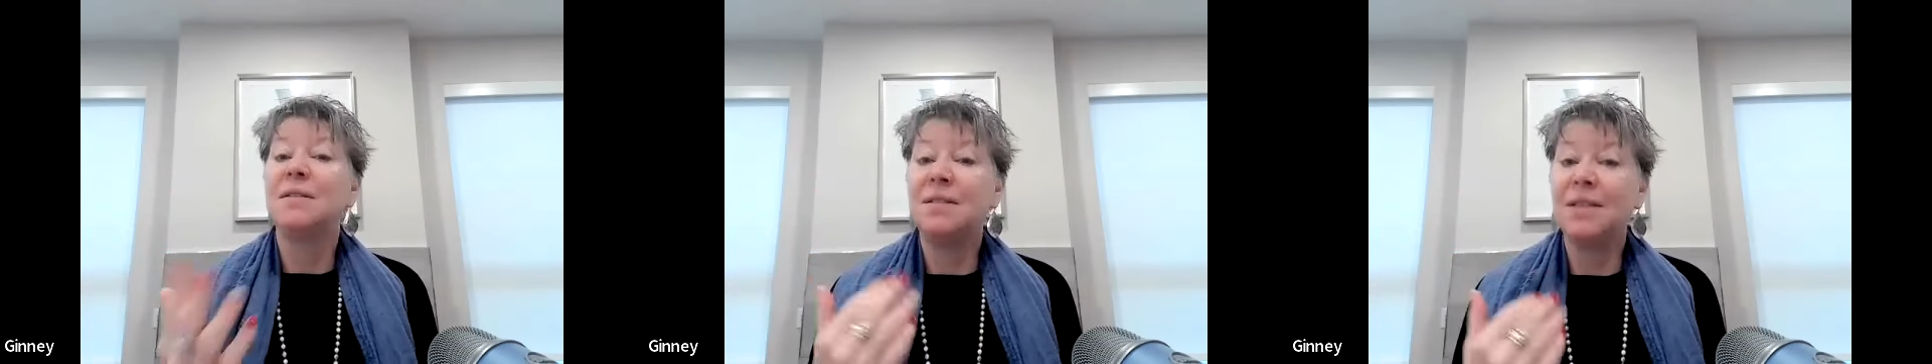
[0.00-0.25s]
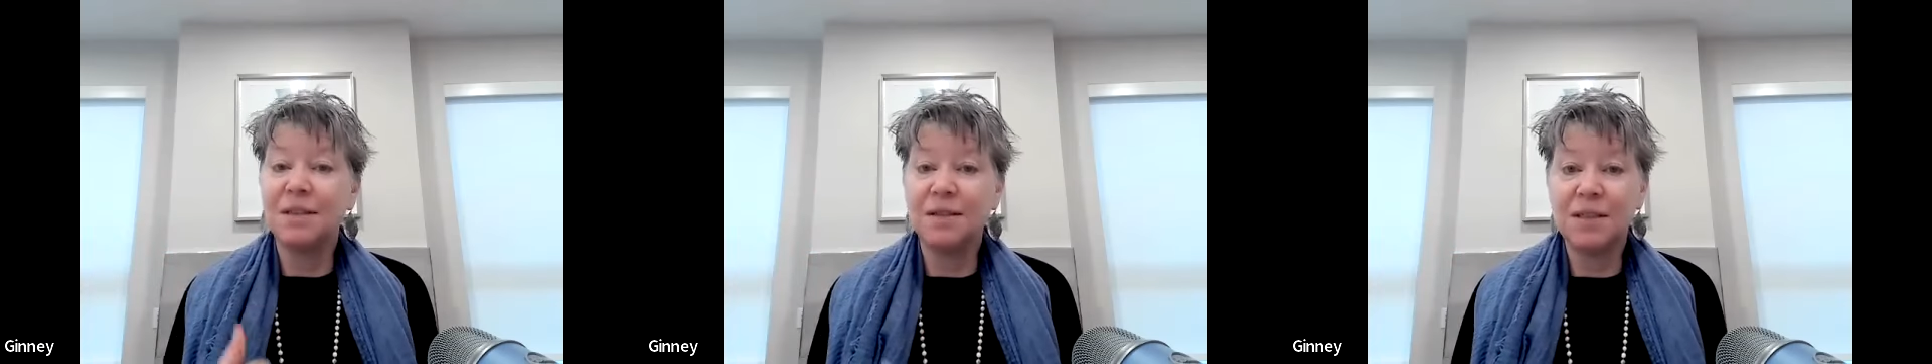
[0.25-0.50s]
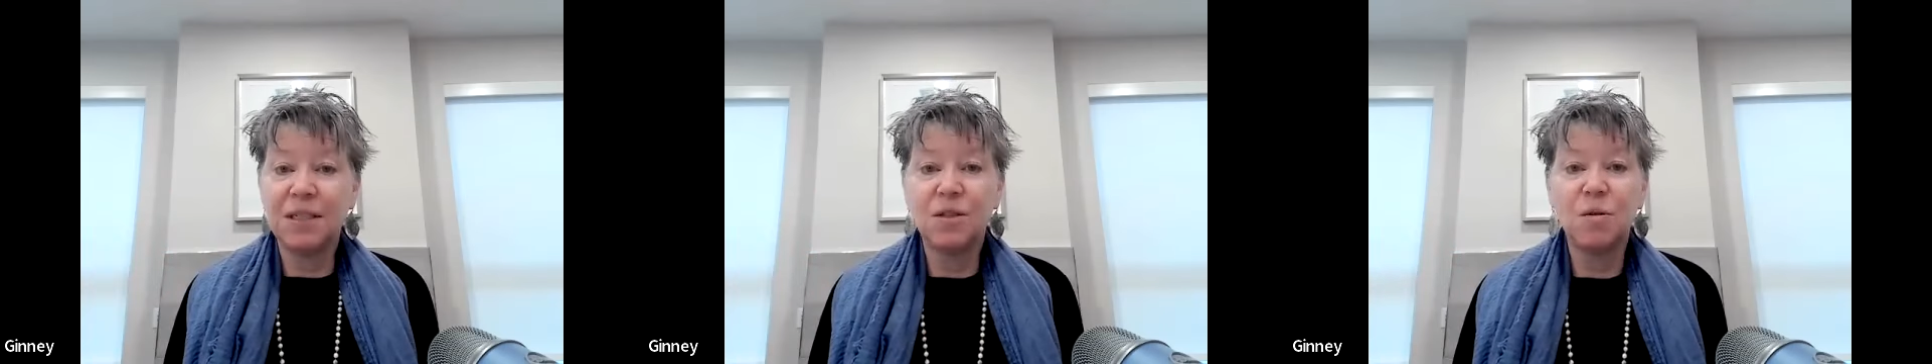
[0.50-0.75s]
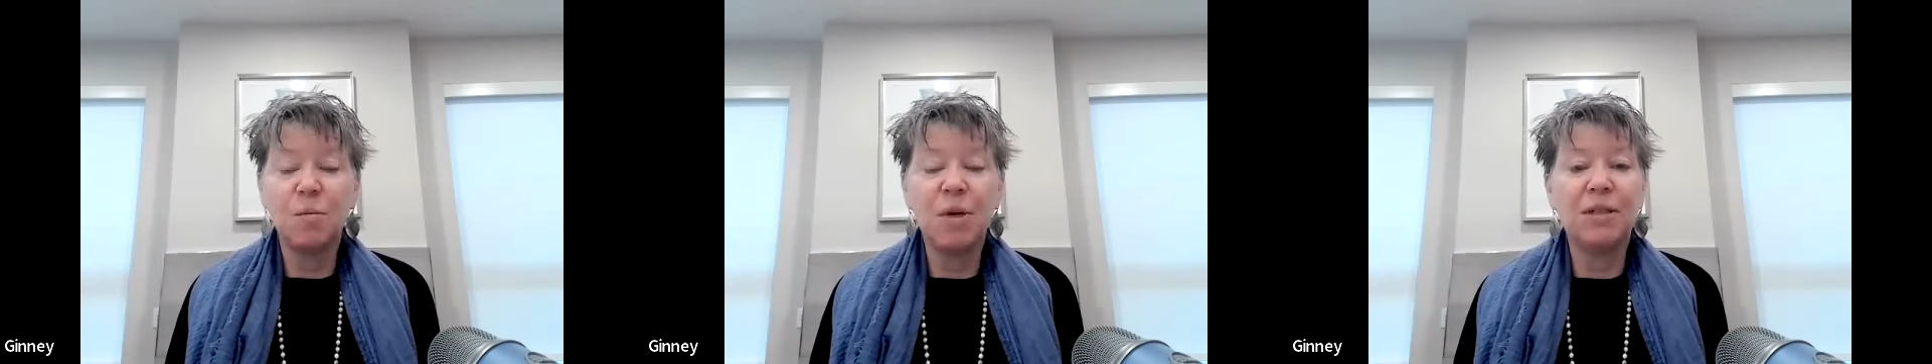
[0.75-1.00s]
Take your
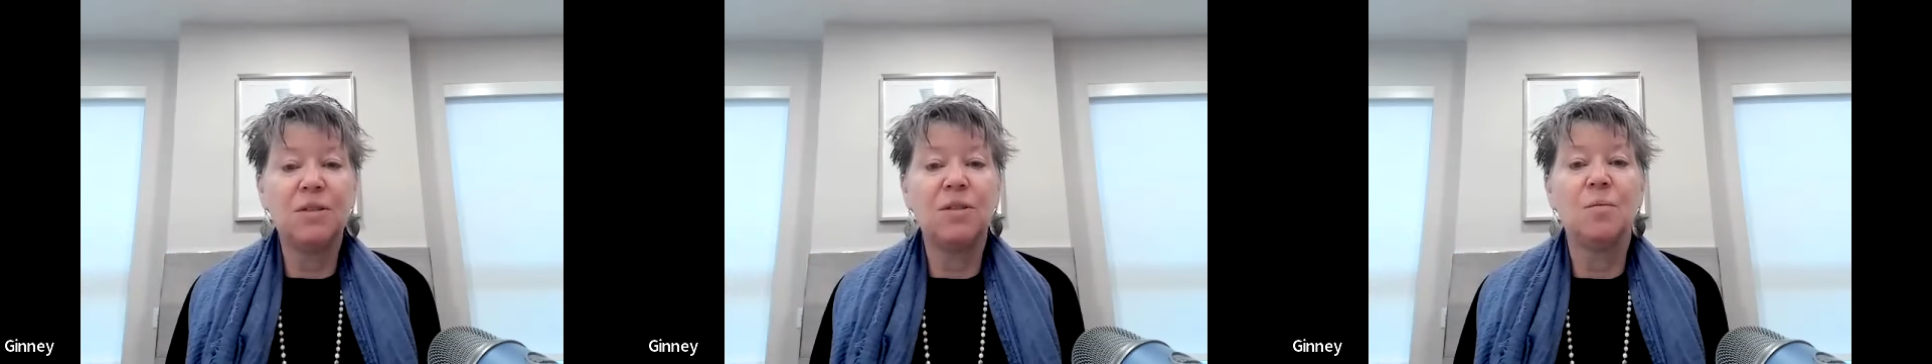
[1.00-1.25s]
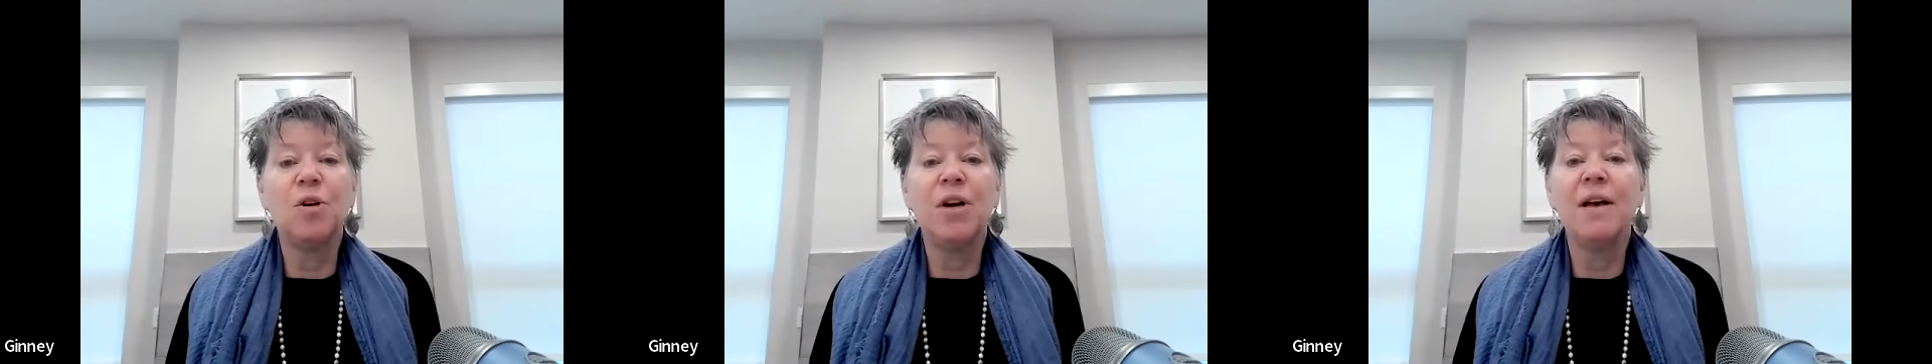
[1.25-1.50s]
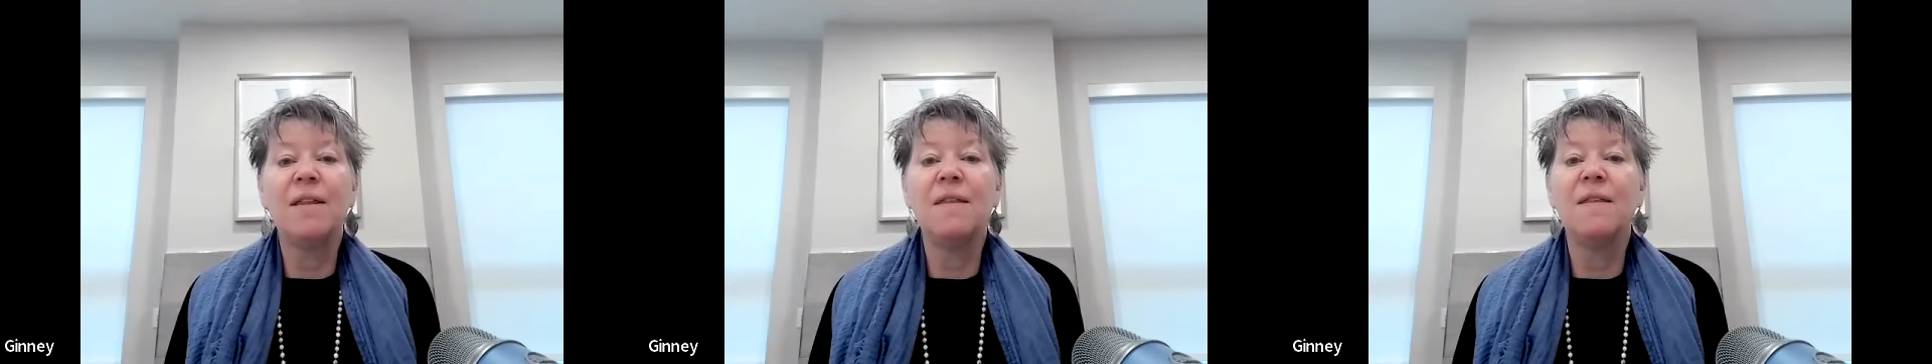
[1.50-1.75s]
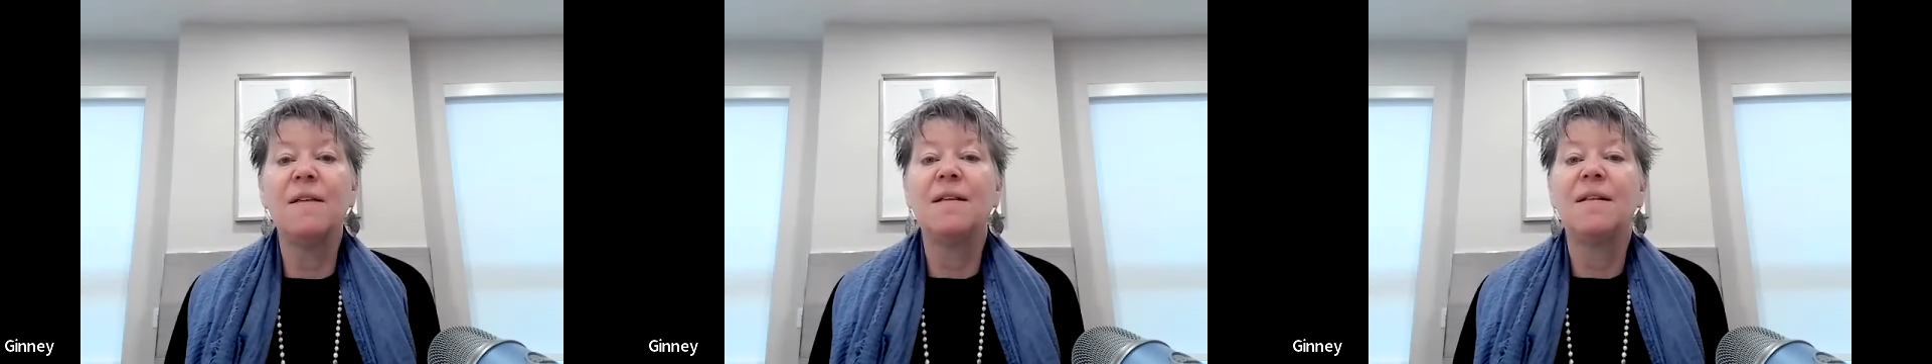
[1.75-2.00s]
attention back to your breath